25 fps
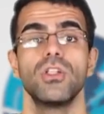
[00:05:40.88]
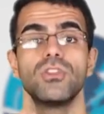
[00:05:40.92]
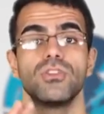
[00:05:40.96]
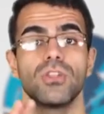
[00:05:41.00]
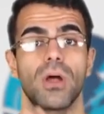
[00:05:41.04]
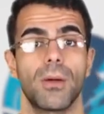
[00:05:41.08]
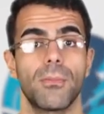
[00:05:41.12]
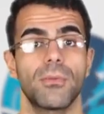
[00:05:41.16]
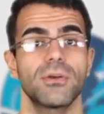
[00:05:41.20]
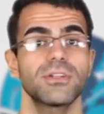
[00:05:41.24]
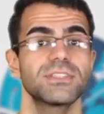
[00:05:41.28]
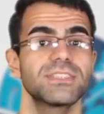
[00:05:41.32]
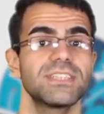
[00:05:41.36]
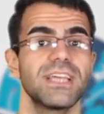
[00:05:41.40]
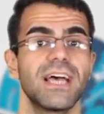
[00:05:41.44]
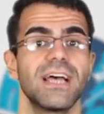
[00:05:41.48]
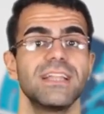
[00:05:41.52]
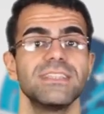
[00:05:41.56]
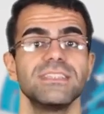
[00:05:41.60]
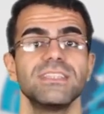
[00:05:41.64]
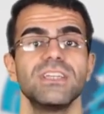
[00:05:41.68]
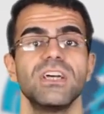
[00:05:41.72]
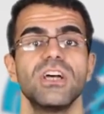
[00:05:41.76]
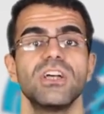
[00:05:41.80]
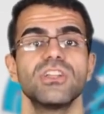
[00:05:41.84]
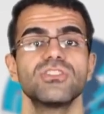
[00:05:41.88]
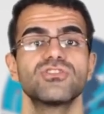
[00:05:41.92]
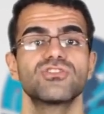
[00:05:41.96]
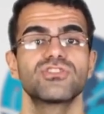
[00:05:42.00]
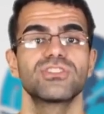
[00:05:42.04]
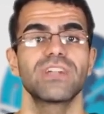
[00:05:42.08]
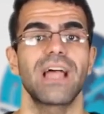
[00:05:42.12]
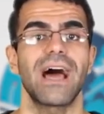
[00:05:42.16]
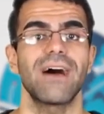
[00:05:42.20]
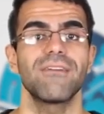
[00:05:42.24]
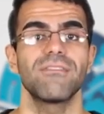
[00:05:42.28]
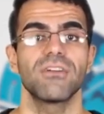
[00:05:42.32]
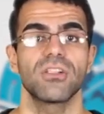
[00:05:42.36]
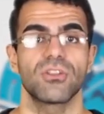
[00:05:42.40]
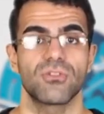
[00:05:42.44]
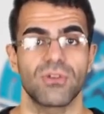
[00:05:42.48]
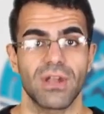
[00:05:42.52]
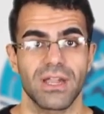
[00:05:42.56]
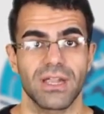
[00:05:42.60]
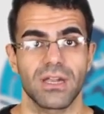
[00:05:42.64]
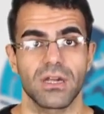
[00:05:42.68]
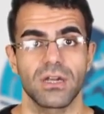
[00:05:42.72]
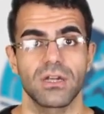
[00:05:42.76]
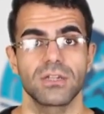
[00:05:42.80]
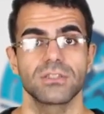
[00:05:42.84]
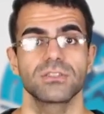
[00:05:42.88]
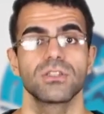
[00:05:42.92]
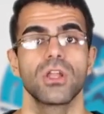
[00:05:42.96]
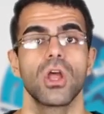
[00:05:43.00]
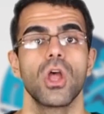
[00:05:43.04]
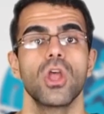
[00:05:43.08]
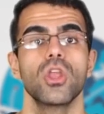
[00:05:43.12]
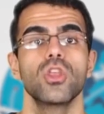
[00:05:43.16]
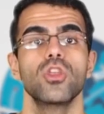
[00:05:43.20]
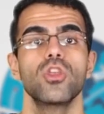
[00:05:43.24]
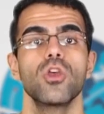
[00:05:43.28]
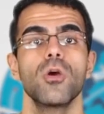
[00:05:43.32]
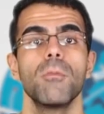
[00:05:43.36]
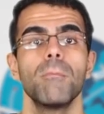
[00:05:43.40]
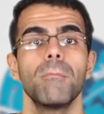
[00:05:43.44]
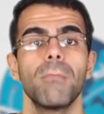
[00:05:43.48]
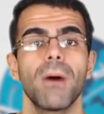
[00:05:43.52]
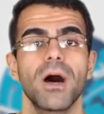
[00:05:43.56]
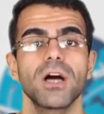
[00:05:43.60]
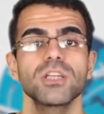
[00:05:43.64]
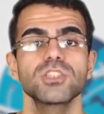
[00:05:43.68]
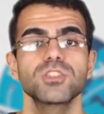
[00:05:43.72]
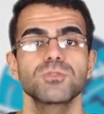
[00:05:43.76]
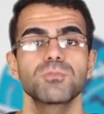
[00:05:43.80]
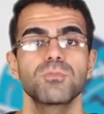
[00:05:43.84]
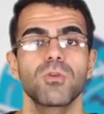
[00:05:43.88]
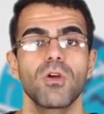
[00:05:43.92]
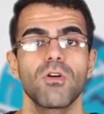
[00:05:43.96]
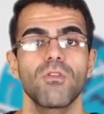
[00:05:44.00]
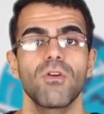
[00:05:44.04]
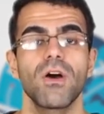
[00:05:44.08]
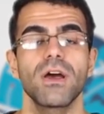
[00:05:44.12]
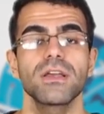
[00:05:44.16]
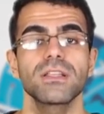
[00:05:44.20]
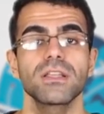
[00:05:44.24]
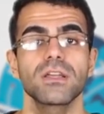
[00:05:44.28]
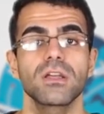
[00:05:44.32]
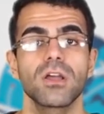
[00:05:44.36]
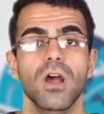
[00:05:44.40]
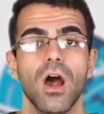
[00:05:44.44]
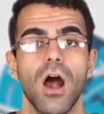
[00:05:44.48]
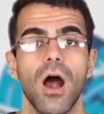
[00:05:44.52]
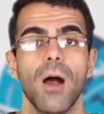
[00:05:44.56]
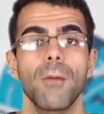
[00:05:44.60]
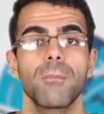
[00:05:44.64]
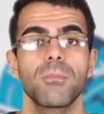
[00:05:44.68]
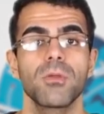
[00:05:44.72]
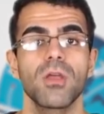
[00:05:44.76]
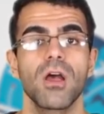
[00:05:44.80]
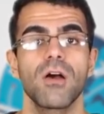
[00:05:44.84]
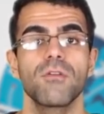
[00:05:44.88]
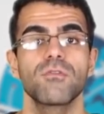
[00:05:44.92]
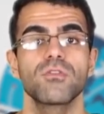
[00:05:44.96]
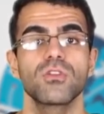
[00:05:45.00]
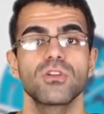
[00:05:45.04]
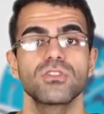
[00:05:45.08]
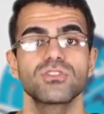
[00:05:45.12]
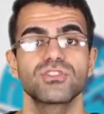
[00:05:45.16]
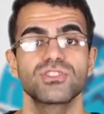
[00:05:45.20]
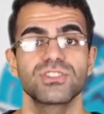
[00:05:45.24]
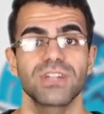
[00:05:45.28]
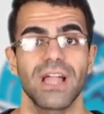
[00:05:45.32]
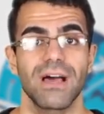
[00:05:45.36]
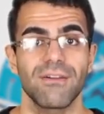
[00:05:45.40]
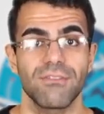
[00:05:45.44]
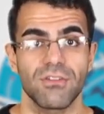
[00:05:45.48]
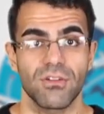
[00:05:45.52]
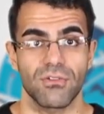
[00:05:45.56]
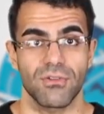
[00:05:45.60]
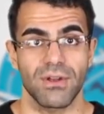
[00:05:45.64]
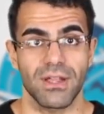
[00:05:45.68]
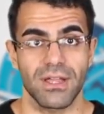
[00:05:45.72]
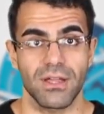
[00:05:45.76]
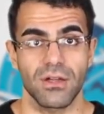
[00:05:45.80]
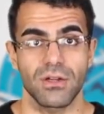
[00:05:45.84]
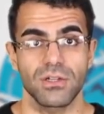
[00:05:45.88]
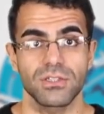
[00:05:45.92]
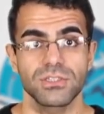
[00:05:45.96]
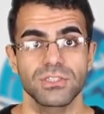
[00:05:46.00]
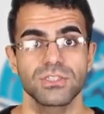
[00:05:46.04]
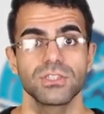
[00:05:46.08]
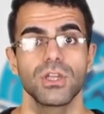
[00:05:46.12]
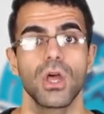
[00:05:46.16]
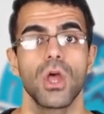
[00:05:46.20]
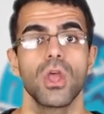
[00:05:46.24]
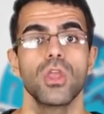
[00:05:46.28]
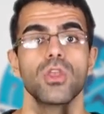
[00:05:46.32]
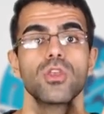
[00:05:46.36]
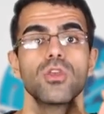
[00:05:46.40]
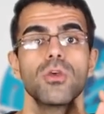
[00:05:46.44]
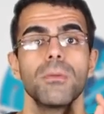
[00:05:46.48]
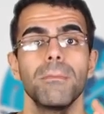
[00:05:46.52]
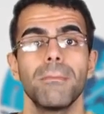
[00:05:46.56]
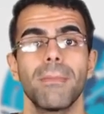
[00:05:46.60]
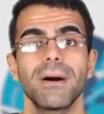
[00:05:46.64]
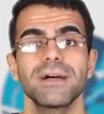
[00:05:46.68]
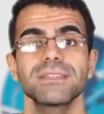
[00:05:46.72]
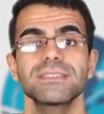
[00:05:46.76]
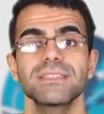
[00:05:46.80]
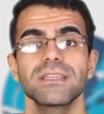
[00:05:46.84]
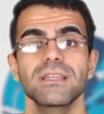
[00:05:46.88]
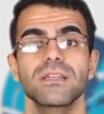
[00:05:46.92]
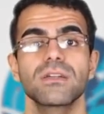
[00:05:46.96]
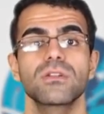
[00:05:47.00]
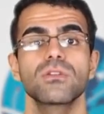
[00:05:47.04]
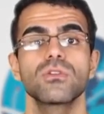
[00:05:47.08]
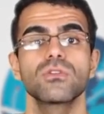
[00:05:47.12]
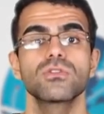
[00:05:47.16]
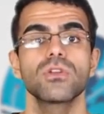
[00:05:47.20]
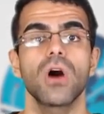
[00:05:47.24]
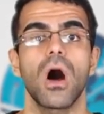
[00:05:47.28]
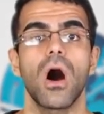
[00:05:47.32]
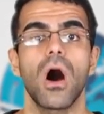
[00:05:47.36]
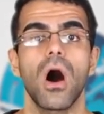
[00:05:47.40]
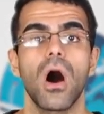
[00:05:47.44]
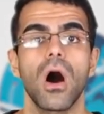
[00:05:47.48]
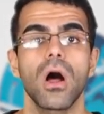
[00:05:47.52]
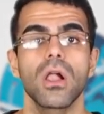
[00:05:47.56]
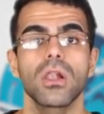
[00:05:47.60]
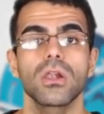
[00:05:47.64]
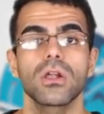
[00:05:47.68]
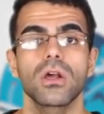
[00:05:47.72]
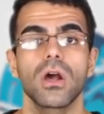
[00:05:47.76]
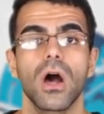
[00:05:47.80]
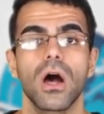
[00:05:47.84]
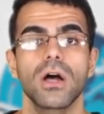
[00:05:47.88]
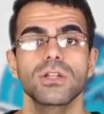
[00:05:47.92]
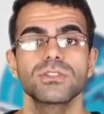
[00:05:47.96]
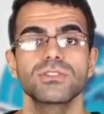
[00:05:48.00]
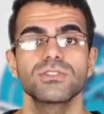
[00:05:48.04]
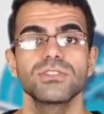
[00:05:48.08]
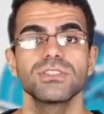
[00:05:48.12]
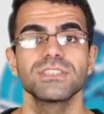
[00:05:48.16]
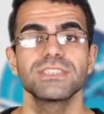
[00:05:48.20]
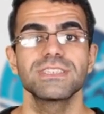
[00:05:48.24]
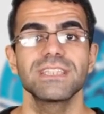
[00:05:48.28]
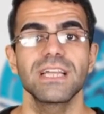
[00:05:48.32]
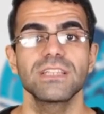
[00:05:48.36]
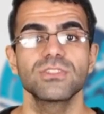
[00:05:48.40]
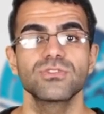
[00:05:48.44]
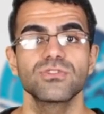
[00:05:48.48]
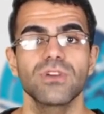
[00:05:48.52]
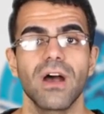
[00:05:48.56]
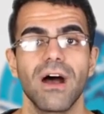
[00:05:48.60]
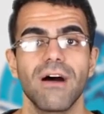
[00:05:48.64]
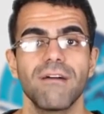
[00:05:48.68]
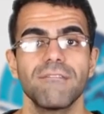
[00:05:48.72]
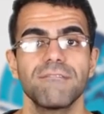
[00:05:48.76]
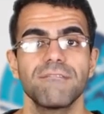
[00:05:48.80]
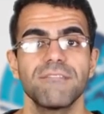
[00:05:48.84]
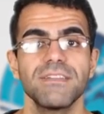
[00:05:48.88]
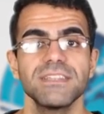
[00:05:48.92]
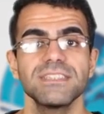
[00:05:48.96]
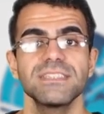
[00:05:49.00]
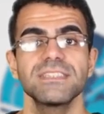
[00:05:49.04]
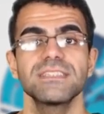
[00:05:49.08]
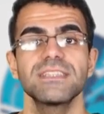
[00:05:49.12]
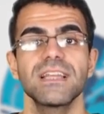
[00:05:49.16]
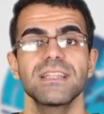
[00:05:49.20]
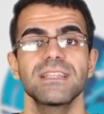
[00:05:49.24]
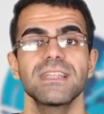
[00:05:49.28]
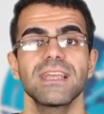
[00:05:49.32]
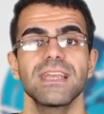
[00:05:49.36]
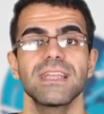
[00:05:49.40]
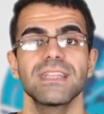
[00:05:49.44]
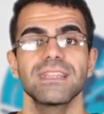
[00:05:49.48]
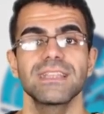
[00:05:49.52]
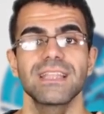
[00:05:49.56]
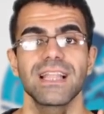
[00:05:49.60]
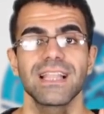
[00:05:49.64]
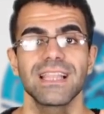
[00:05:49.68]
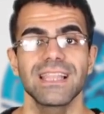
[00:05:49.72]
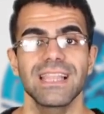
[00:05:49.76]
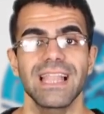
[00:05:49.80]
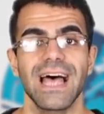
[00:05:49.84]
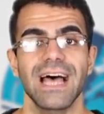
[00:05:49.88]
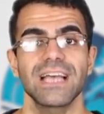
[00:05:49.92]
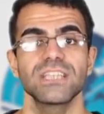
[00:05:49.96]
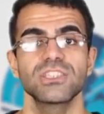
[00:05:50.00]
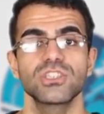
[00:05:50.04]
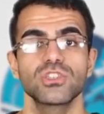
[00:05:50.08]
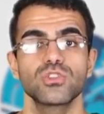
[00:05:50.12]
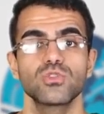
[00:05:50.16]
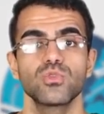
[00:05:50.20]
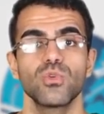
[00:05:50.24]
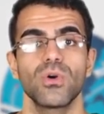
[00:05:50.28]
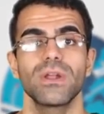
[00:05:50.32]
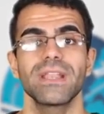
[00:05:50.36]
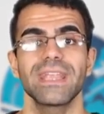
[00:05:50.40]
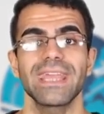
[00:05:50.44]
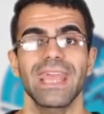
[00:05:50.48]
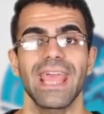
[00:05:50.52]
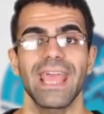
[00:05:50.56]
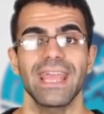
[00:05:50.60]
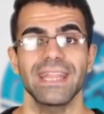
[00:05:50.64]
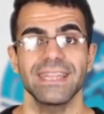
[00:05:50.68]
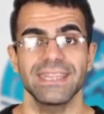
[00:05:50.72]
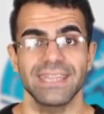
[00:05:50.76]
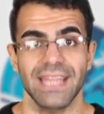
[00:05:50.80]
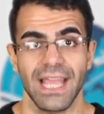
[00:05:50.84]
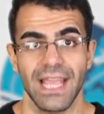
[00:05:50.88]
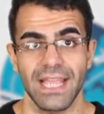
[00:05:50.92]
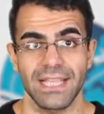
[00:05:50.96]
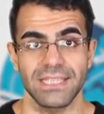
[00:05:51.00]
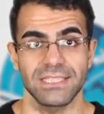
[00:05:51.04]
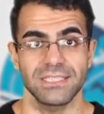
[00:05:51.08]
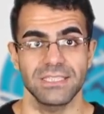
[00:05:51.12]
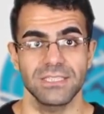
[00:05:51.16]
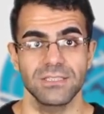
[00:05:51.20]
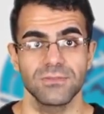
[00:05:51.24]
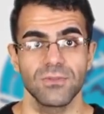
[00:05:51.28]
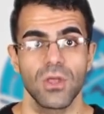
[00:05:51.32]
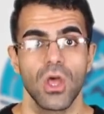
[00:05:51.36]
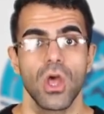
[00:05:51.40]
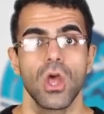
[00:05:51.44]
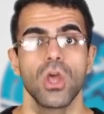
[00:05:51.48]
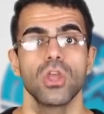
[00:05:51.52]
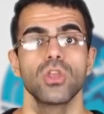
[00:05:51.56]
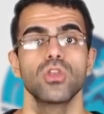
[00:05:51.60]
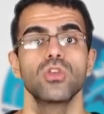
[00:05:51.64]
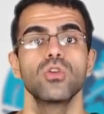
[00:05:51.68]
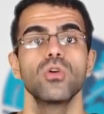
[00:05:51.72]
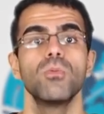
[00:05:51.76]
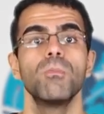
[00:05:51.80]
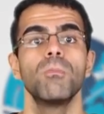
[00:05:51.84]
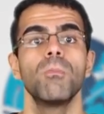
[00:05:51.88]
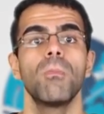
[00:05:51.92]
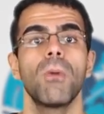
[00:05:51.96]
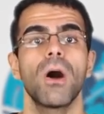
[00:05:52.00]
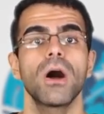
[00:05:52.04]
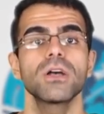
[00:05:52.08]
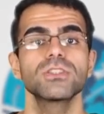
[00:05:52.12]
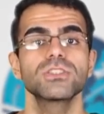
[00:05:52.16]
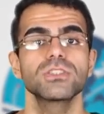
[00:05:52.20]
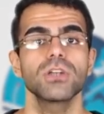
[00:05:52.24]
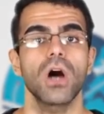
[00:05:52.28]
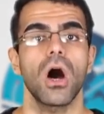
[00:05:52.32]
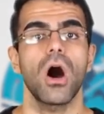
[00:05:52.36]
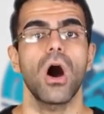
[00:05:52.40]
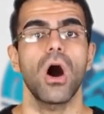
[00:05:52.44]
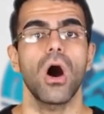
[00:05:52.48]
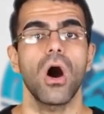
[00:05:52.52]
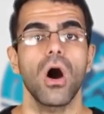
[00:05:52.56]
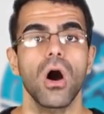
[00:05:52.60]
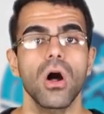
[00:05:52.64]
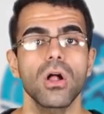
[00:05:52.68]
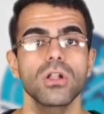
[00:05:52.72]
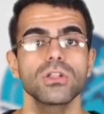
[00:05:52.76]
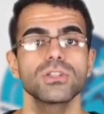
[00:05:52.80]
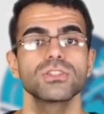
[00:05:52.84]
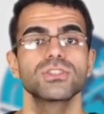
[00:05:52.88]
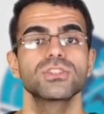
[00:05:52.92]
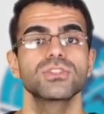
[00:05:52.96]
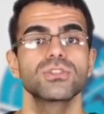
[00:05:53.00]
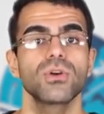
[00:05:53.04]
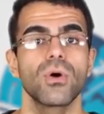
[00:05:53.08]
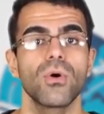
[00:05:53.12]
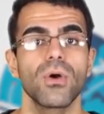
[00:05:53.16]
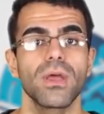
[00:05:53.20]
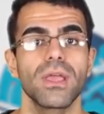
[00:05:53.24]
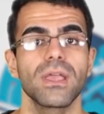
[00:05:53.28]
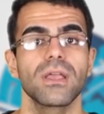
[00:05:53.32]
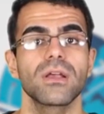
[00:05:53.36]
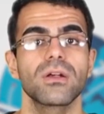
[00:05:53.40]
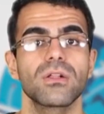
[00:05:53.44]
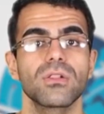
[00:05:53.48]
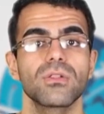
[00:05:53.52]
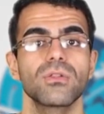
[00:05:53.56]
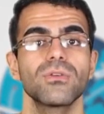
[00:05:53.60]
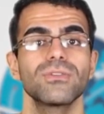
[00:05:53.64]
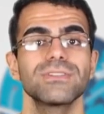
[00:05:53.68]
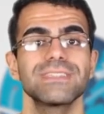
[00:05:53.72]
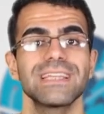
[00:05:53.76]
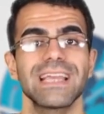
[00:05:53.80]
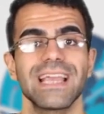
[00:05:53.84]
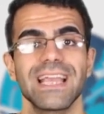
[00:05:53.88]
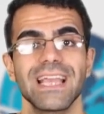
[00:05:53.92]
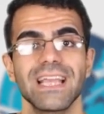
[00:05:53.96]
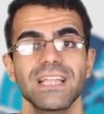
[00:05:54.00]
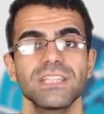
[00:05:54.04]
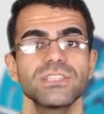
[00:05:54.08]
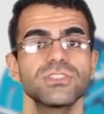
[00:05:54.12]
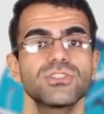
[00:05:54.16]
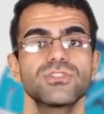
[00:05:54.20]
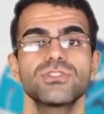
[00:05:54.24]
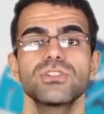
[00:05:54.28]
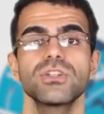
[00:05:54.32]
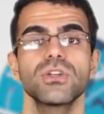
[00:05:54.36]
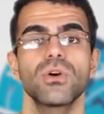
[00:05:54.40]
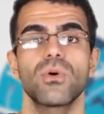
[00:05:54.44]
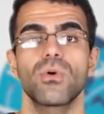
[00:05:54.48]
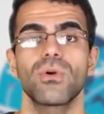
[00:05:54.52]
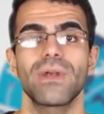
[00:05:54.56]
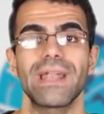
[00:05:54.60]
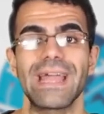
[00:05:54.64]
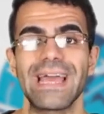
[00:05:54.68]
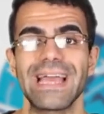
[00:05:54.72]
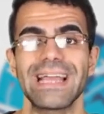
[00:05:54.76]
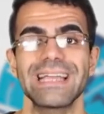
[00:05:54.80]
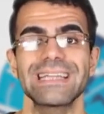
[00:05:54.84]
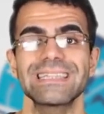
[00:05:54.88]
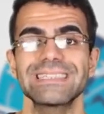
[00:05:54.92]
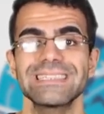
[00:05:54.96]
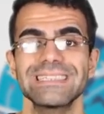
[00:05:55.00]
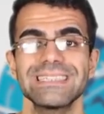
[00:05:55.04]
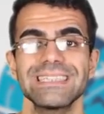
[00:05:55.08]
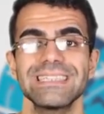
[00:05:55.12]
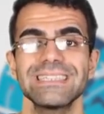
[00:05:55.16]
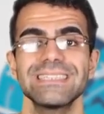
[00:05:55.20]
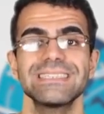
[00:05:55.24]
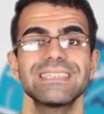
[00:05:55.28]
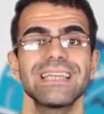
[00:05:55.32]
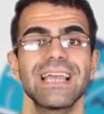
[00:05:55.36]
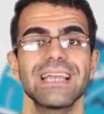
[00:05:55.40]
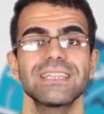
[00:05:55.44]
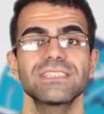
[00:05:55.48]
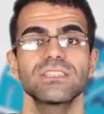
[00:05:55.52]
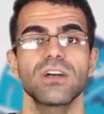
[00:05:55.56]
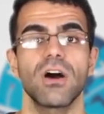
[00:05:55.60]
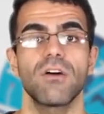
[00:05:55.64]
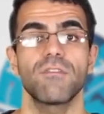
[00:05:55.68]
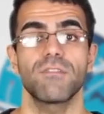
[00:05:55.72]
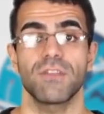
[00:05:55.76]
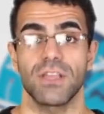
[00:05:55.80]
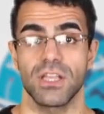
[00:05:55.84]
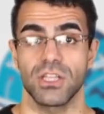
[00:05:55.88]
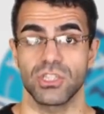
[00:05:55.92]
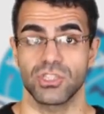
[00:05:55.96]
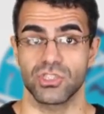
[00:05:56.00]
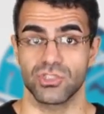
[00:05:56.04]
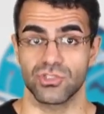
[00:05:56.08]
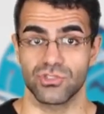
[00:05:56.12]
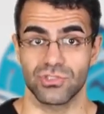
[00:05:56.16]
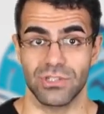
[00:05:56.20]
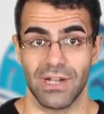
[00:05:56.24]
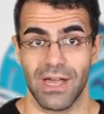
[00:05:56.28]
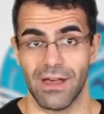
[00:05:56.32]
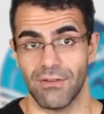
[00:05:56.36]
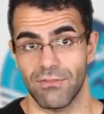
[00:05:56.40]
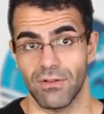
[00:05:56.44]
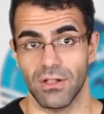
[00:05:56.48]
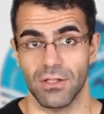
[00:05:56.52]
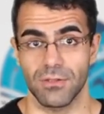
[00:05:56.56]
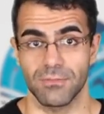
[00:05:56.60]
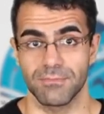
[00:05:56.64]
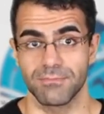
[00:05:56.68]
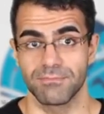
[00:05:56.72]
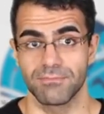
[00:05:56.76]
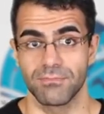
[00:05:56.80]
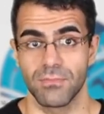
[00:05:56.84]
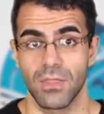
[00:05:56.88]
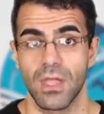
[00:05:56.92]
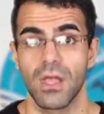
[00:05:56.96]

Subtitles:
Number 10. Travel record. You must provide a copy of your travel records. You must include all countries that you have visited in the last 28 days. You must also include entry or exit dates of each travel.